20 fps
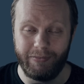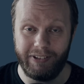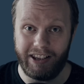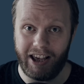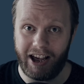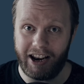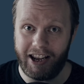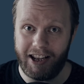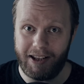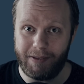
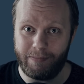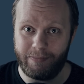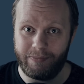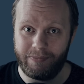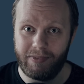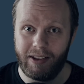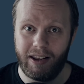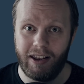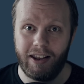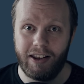Got it?
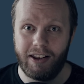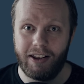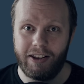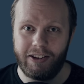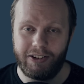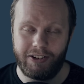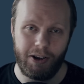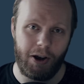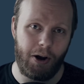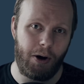
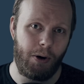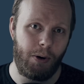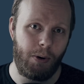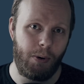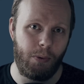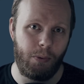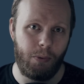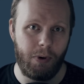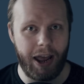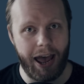So
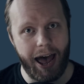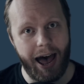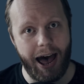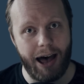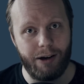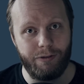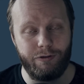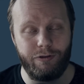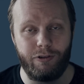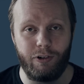we
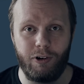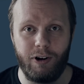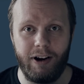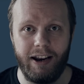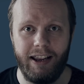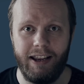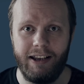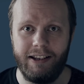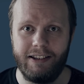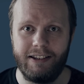have, for
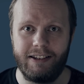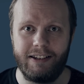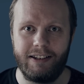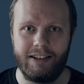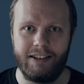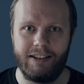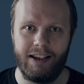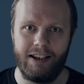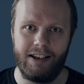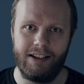
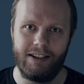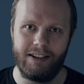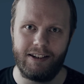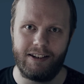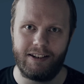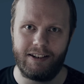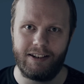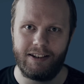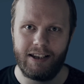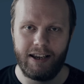
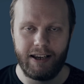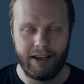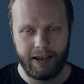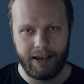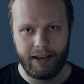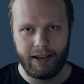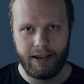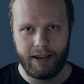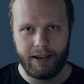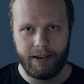instance,
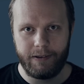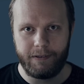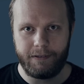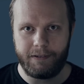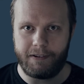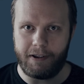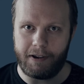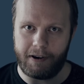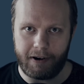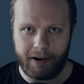
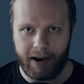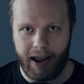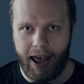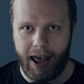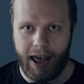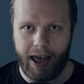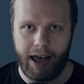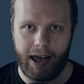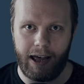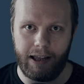
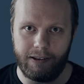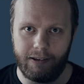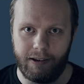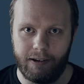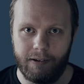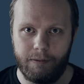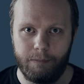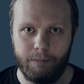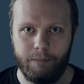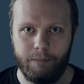träd,